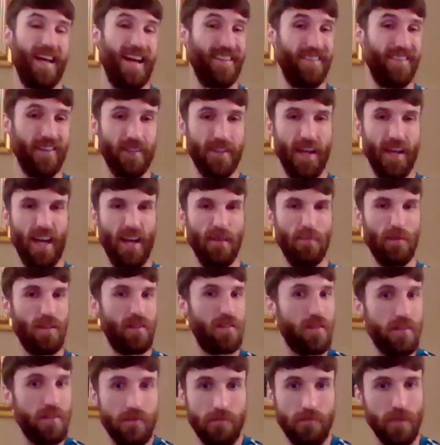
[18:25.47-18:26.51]
entertainment.
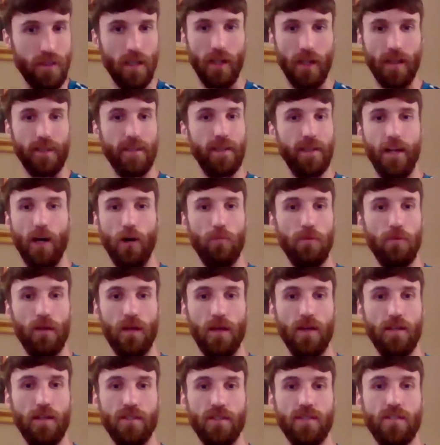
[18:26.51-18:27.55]
You like, you know,
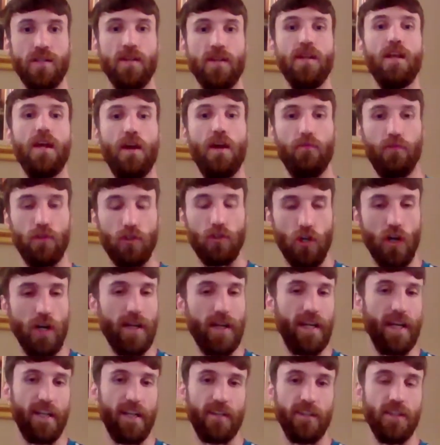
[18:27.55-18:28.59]
because if we're trying
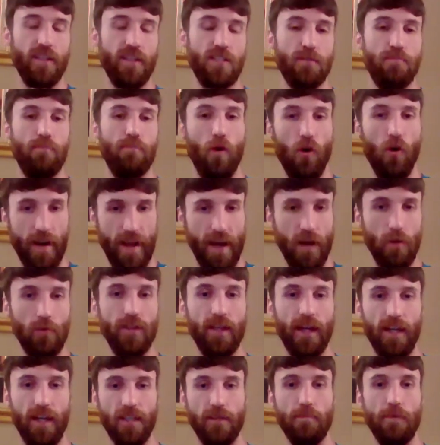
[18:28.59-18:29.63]
to get this sport out
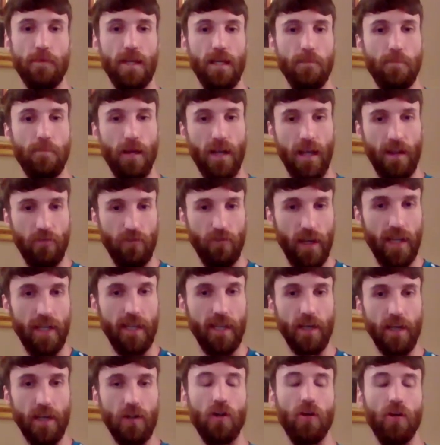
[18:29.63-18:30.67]
there to people and
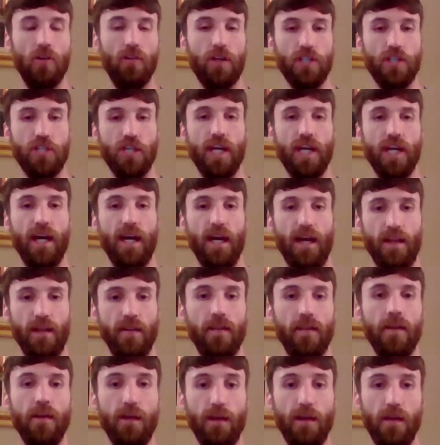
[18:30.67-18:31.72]
really encourage it,
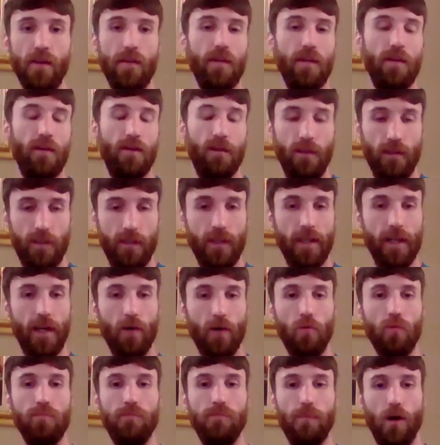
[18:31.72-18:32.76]
and, you
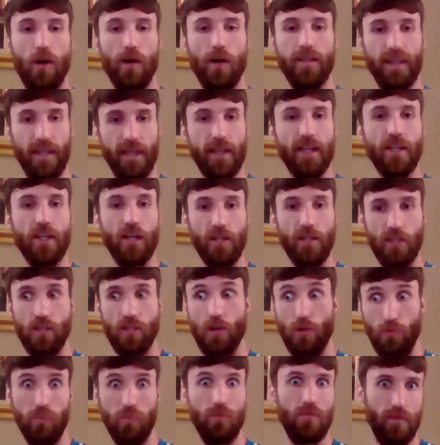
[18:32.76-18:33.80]
know, I think it
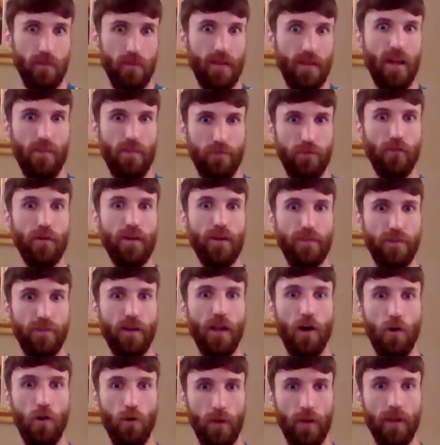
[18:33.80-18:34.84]
so the
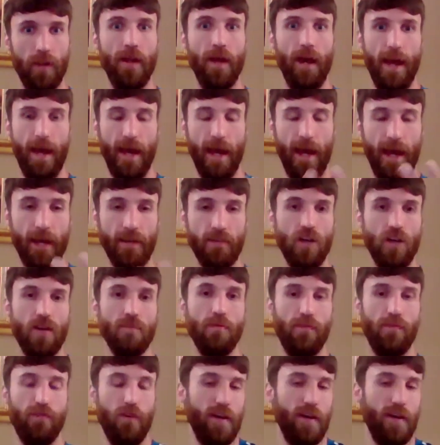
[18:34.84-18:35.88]
free-flowing uh,
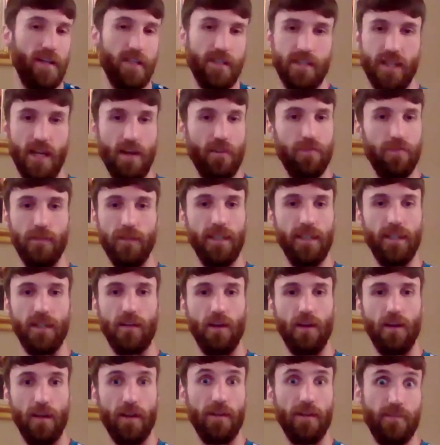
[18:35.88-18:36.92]
type of fight is definitely
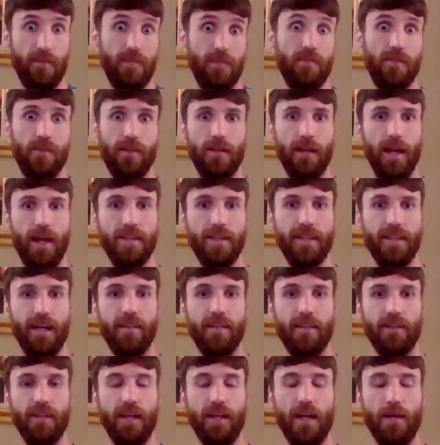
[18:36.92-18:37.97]
going to hit the
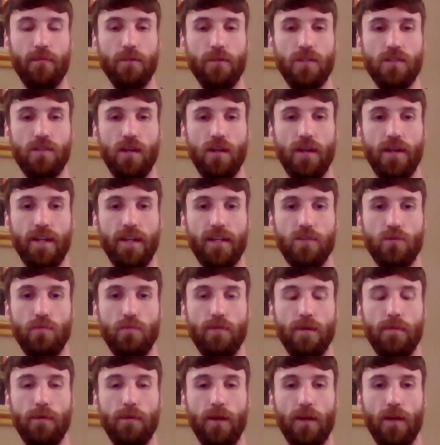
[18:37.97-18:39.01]
entertainment side, and that's
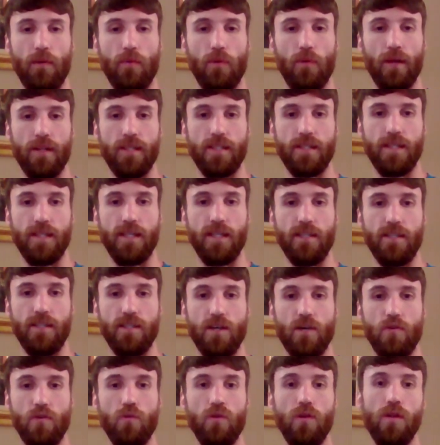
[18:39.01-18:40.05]
what people are going to want to see.
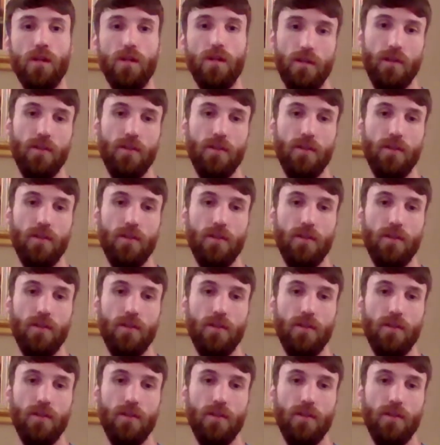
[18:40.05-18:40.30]
So,